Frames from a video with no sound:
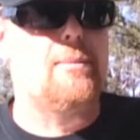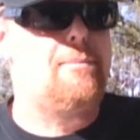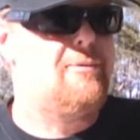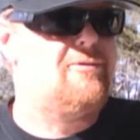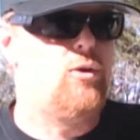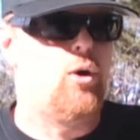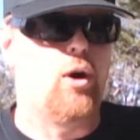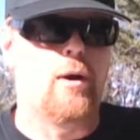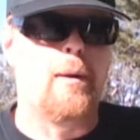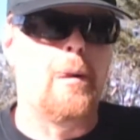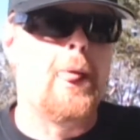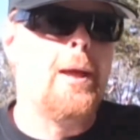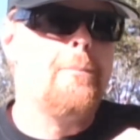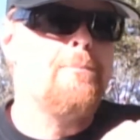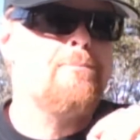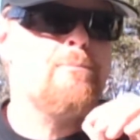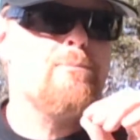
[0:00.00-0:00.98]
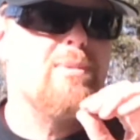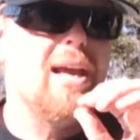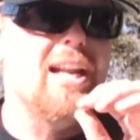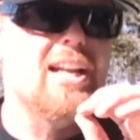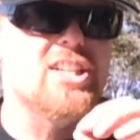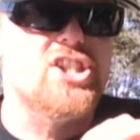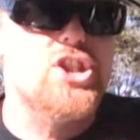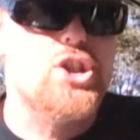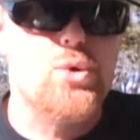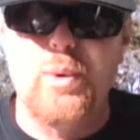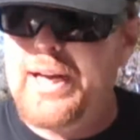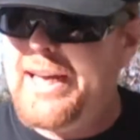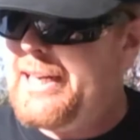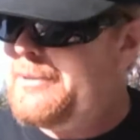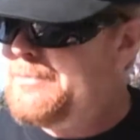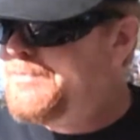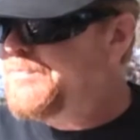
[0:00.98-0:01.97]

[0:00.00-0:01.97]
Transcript: before. It is sweet.